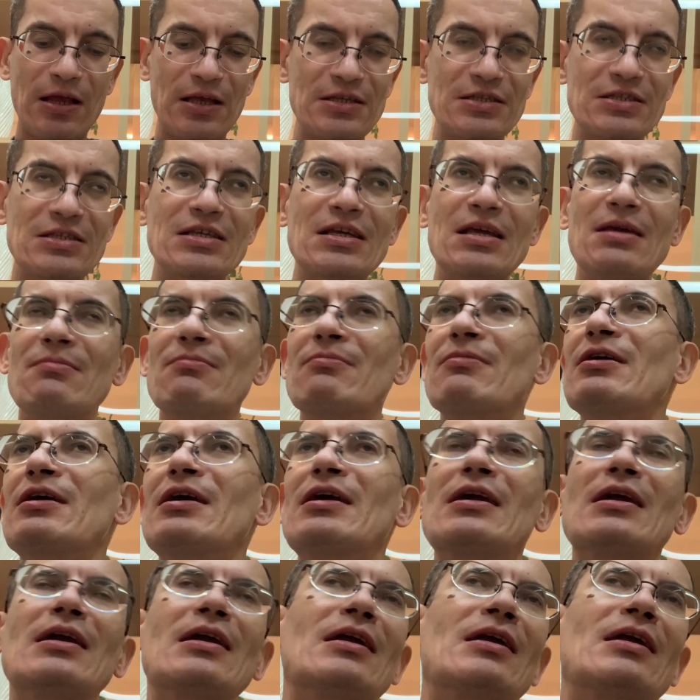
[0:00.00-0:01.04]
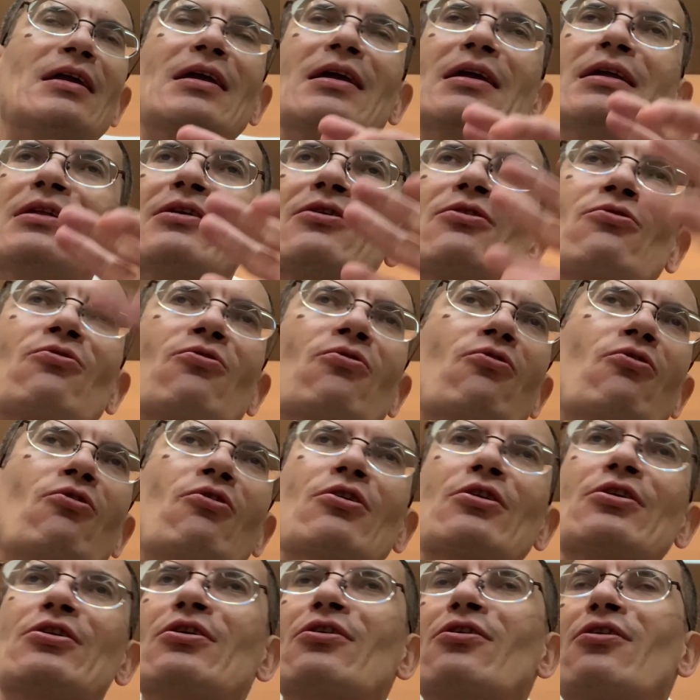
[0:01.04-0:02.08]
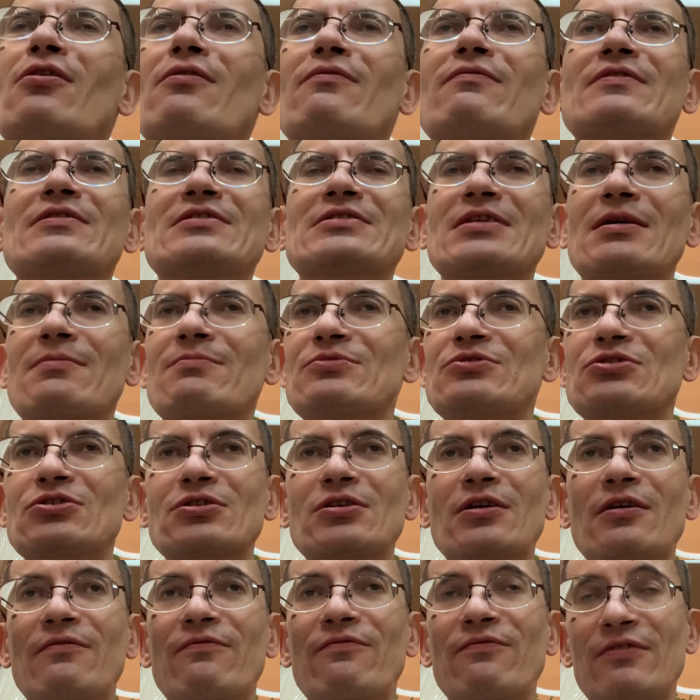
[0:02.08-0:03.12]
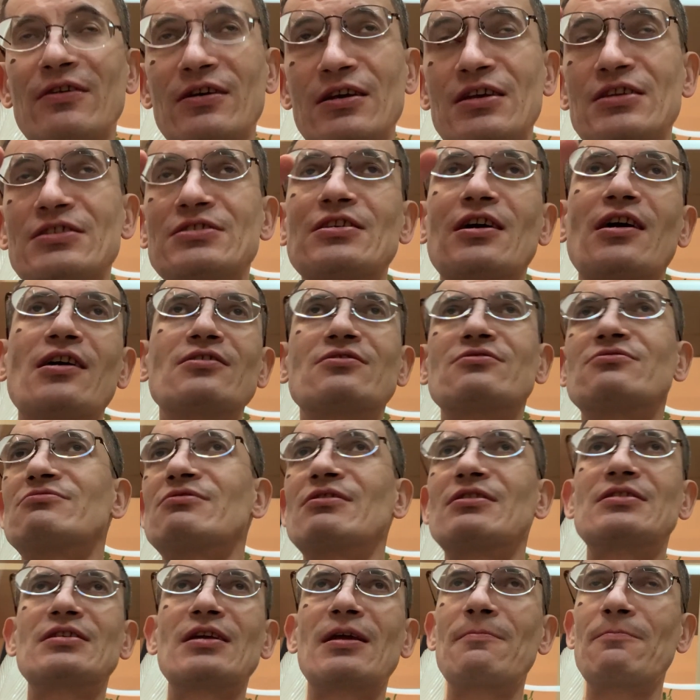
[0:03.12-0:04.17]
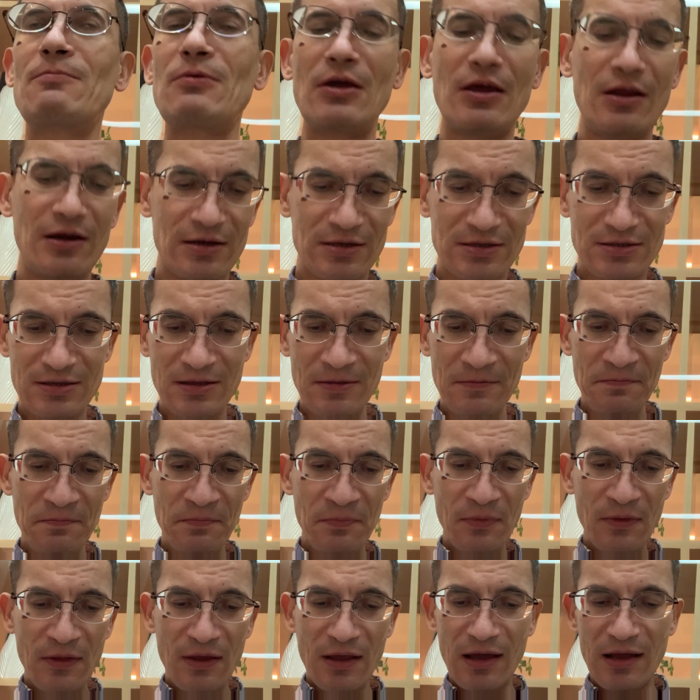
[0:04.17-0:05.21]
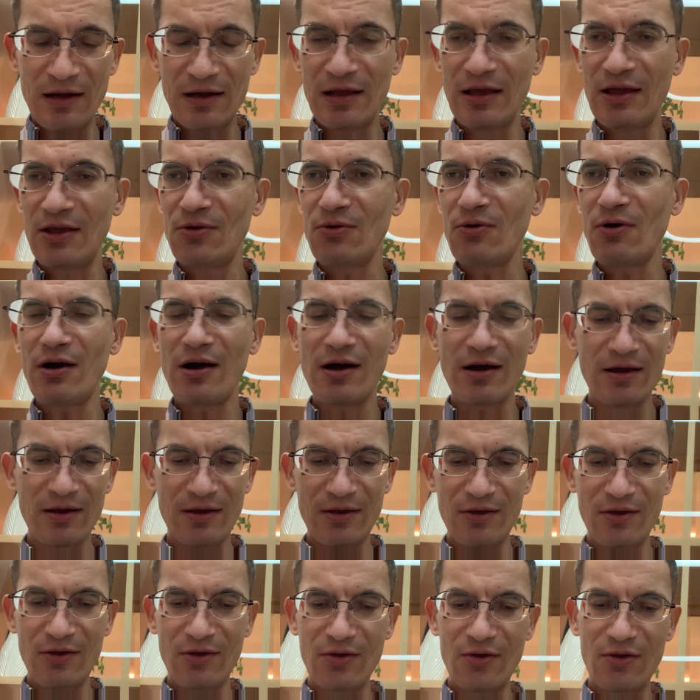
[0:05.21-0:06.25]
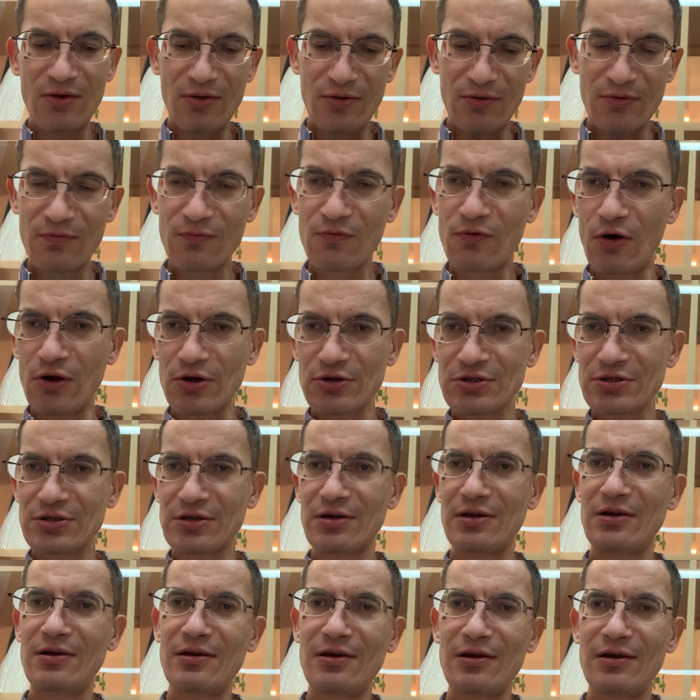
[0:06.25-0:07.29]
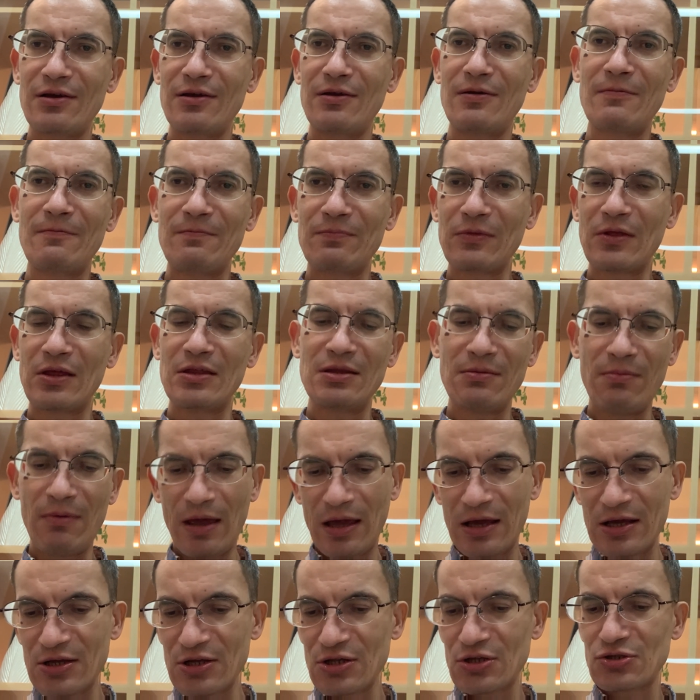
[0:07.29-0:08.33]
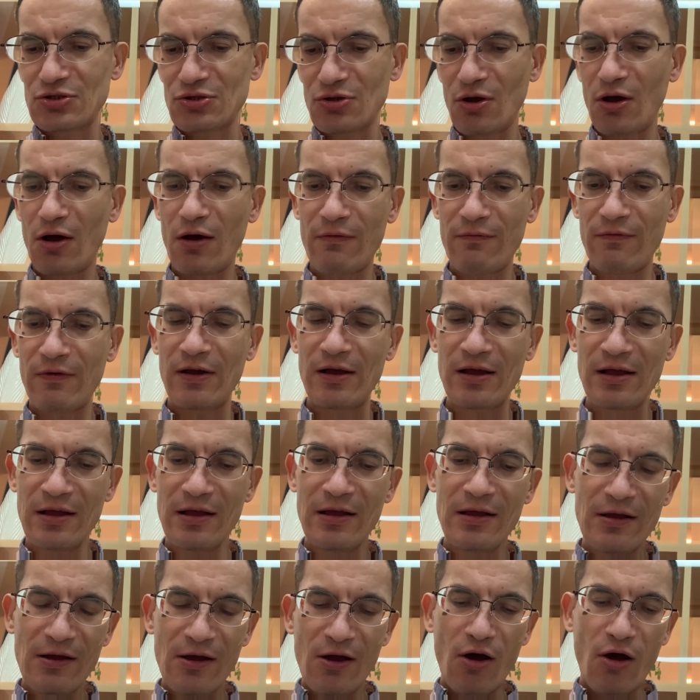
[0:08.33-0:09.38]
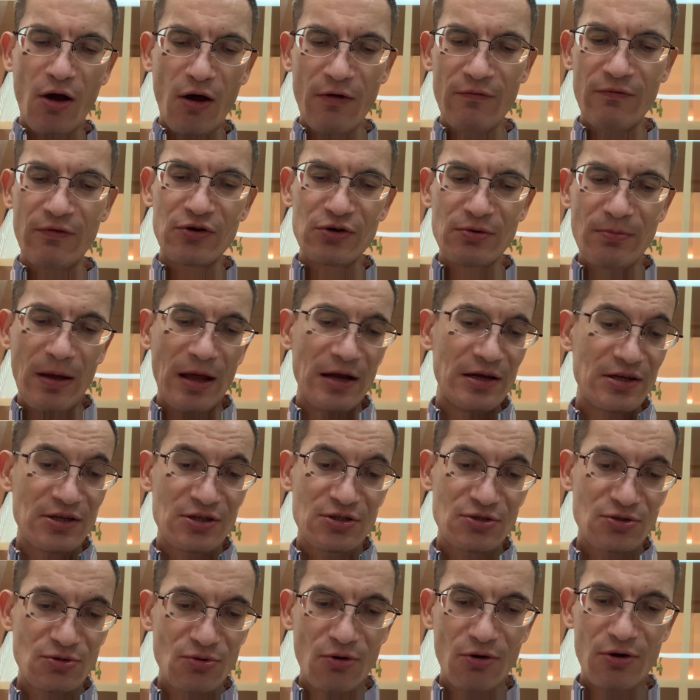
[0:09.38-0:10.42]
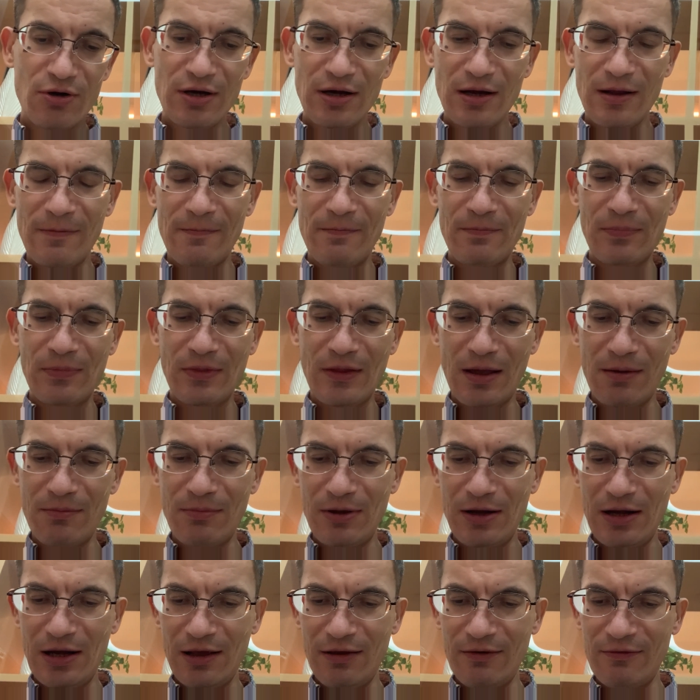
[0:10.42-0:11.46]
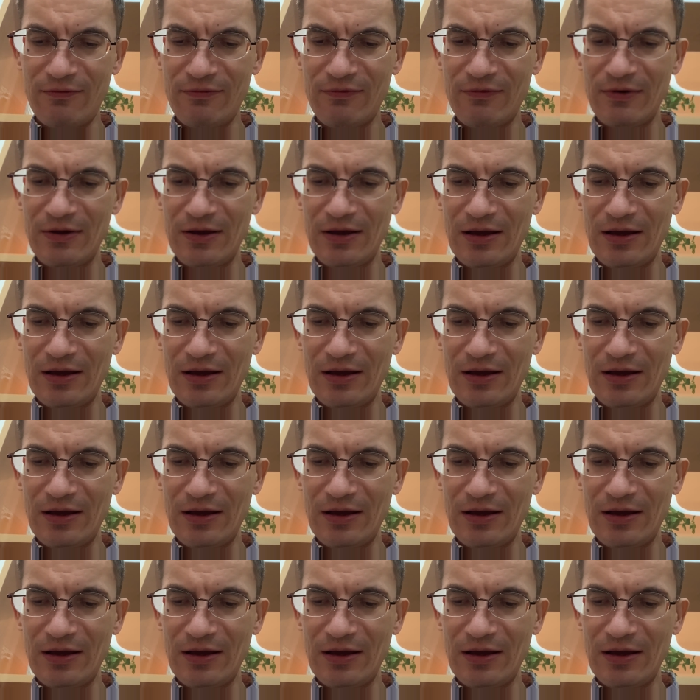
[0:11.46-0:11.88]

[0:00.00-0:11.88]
place him in a corner of some sort of side street in Paris, and here you are. You've got the main use of a romantic story, I believe,